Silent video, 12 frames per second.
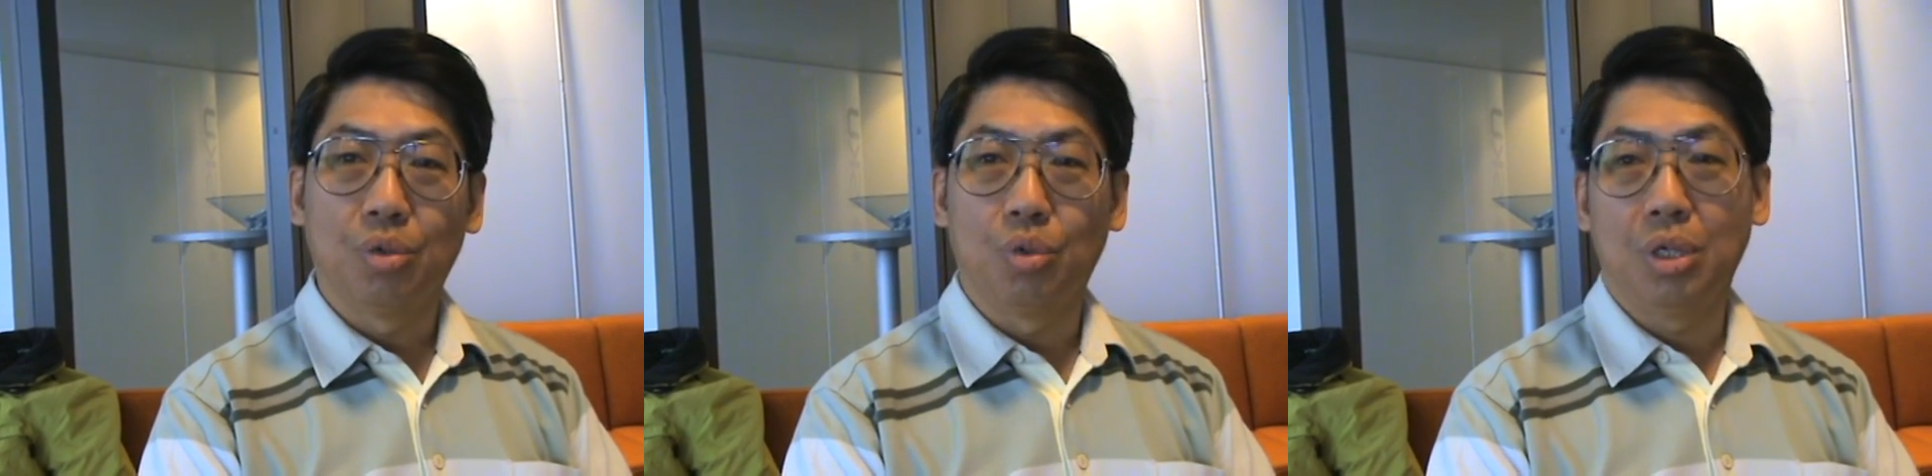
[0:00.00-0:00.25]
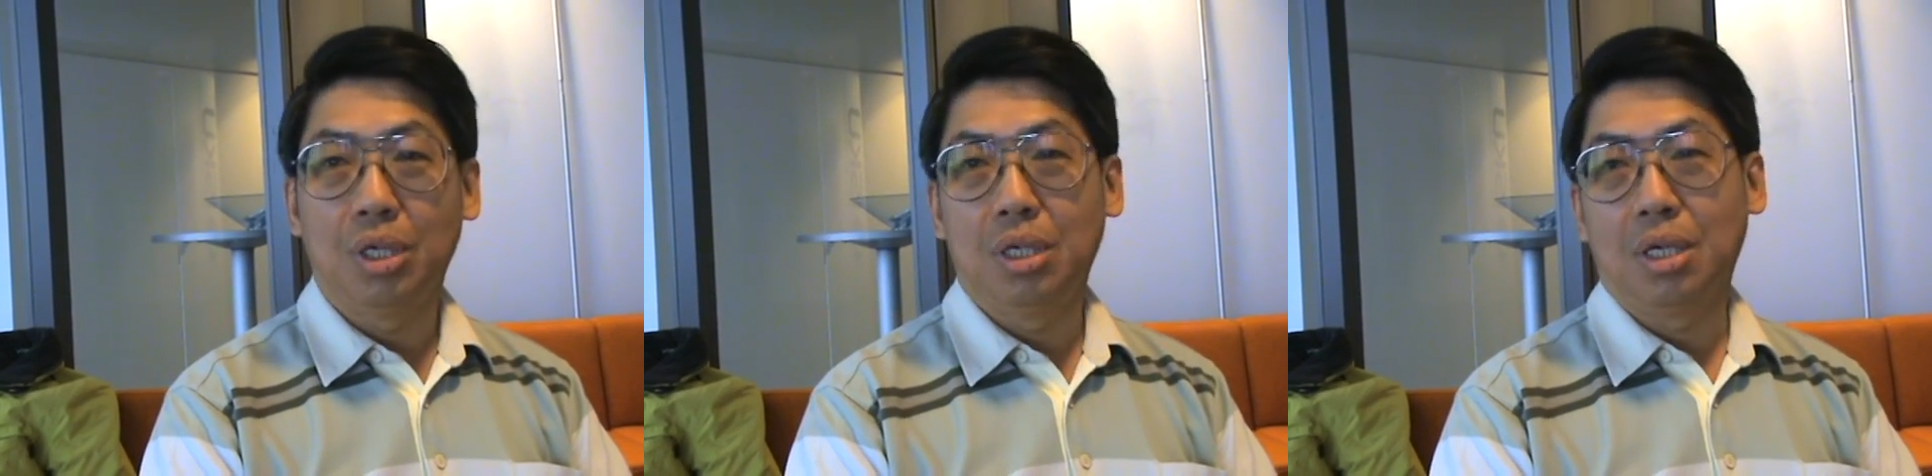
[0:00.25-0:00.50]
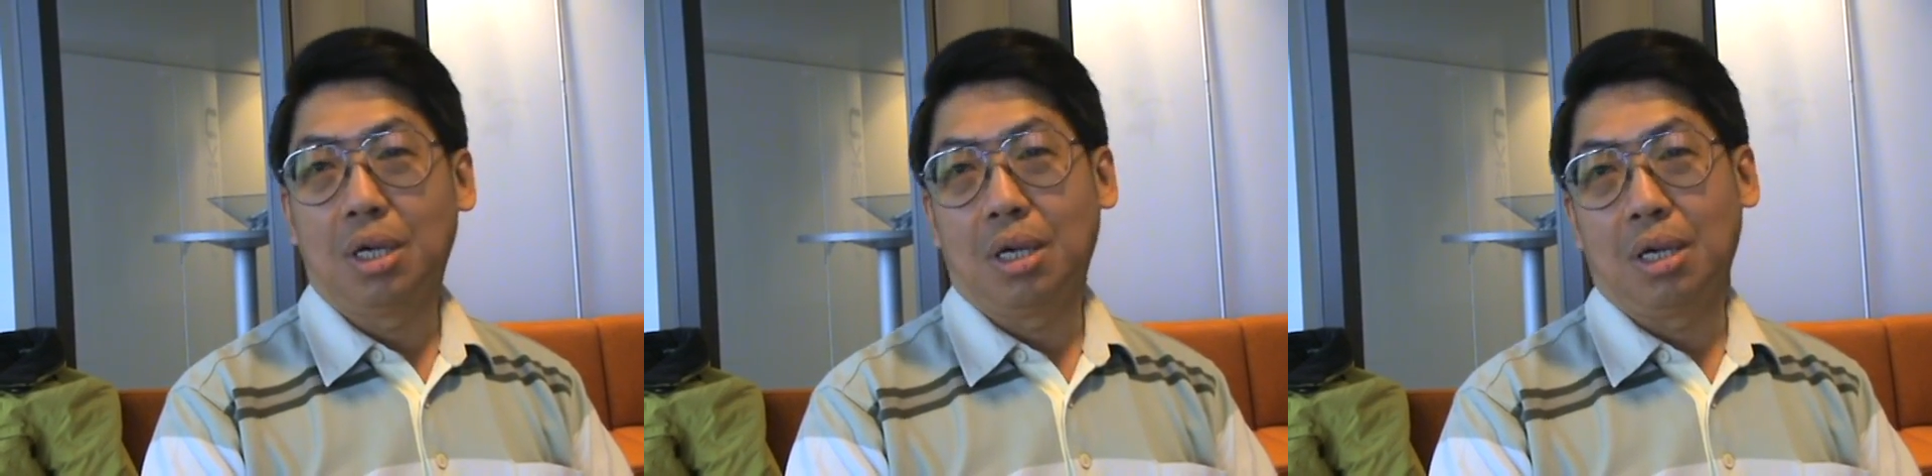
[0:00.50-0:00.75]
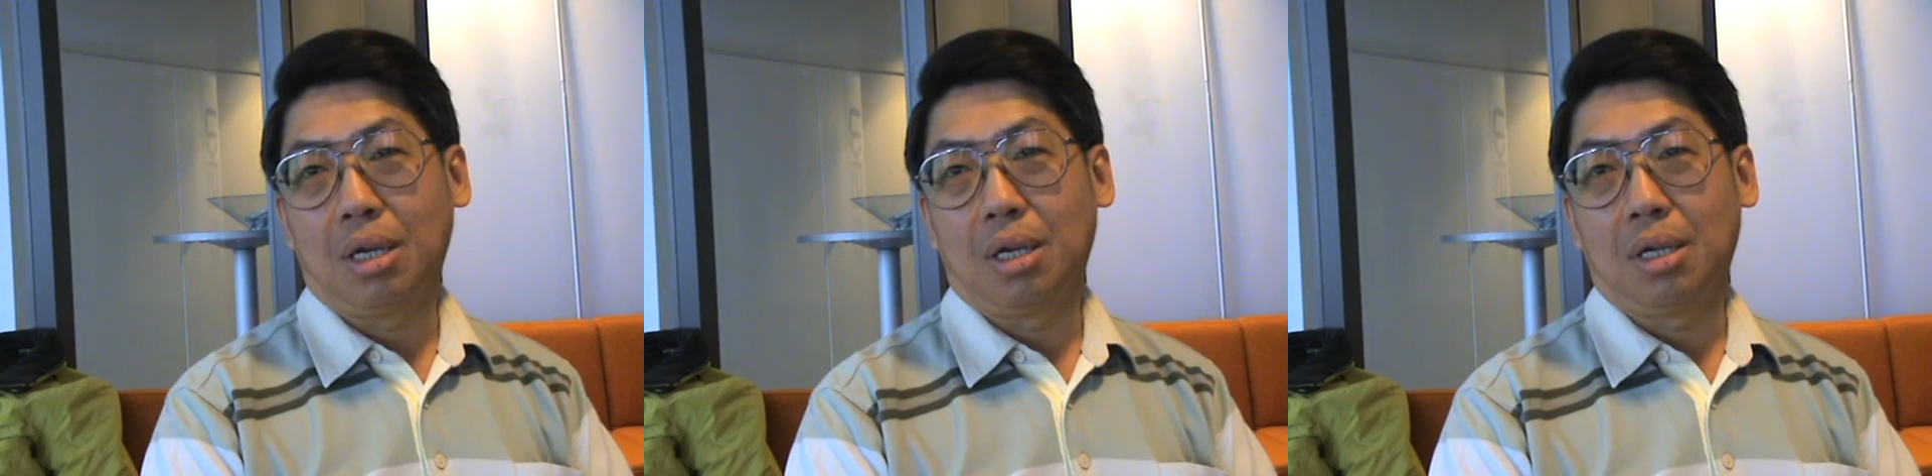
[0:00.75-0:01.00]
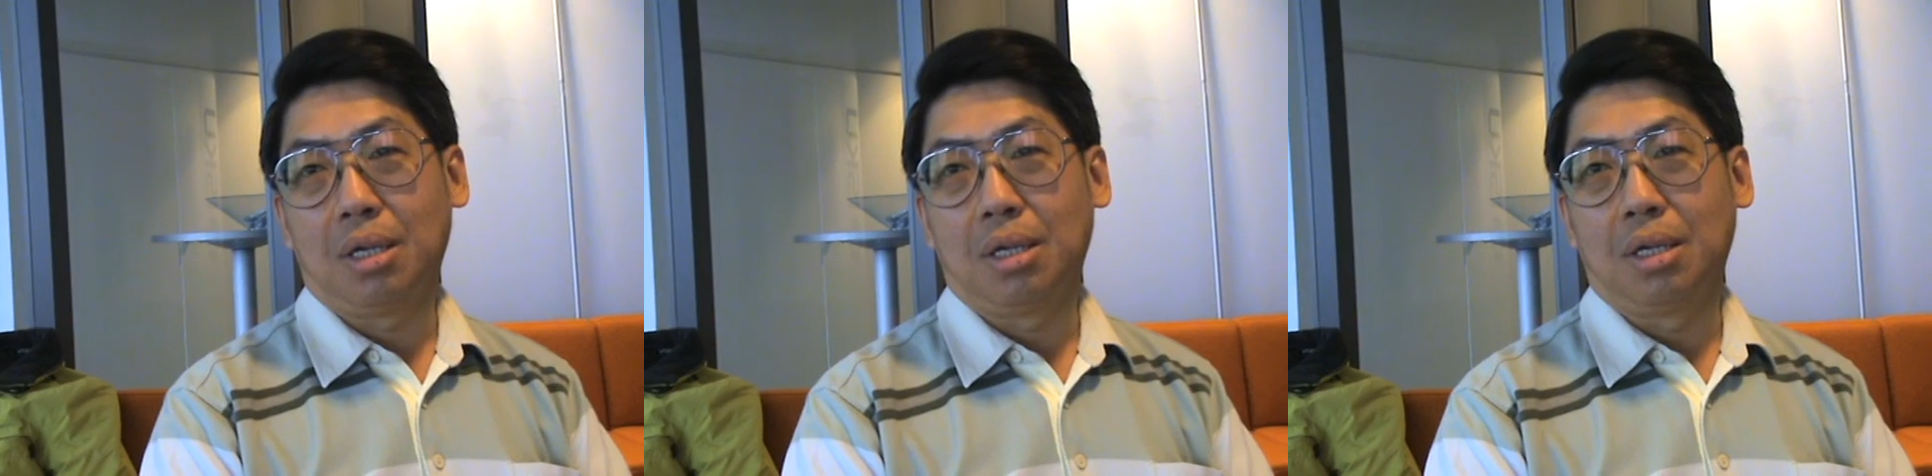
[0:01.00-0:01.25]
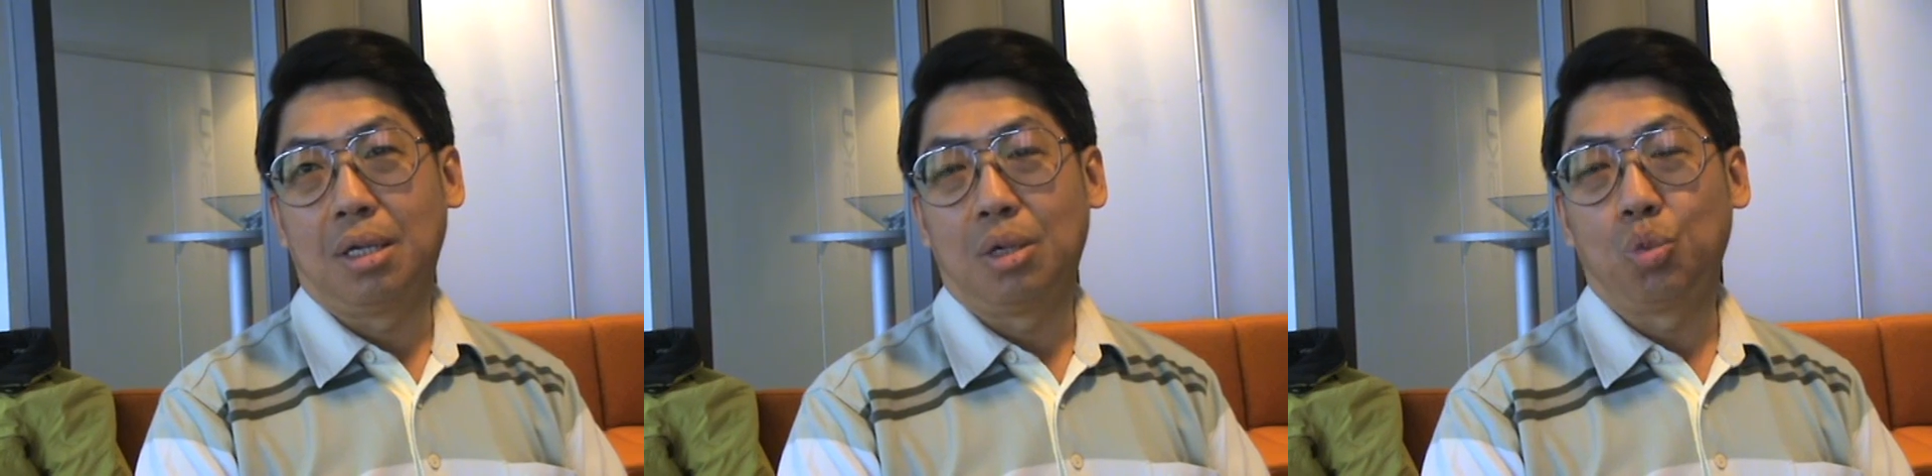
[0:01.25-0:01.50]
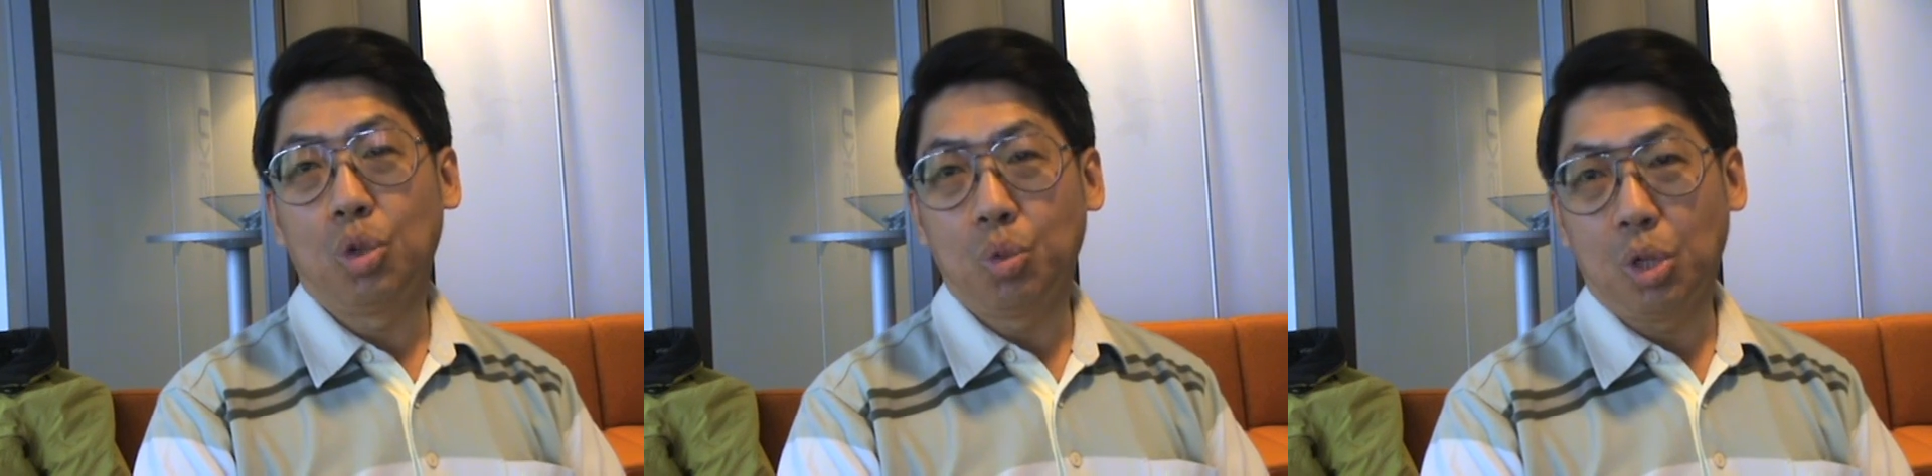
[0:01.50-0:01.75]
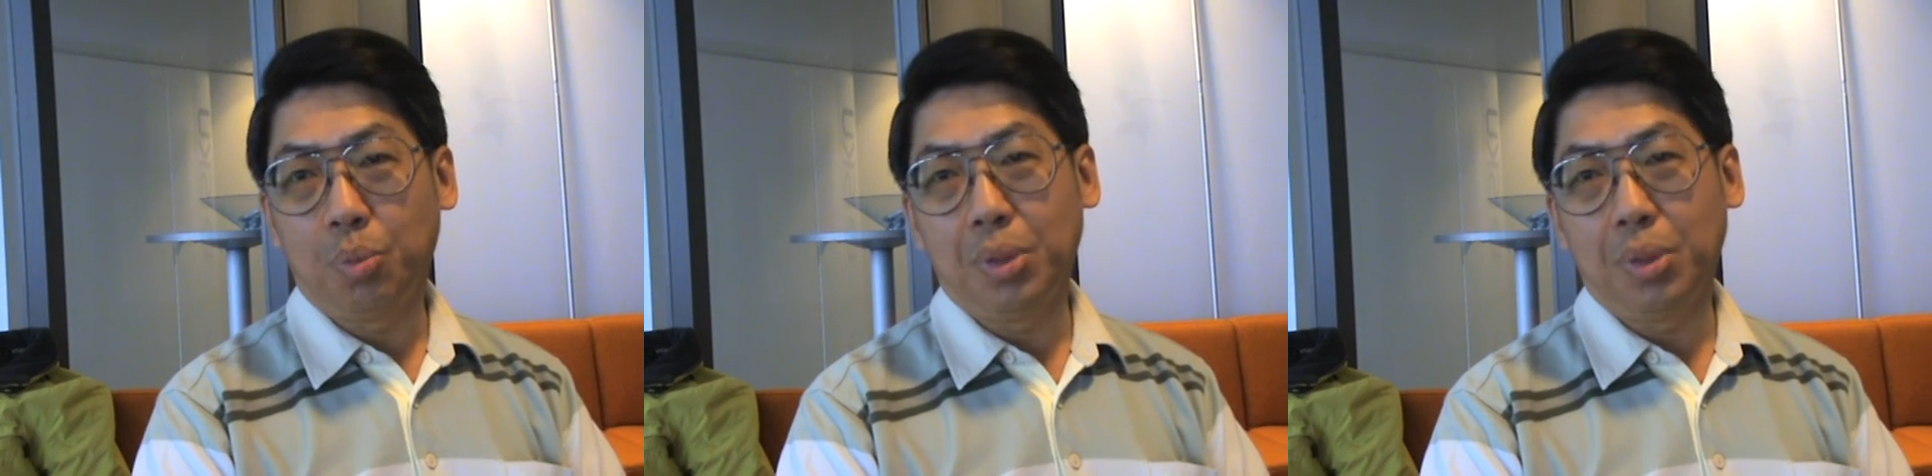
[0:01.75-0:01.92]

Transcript: We will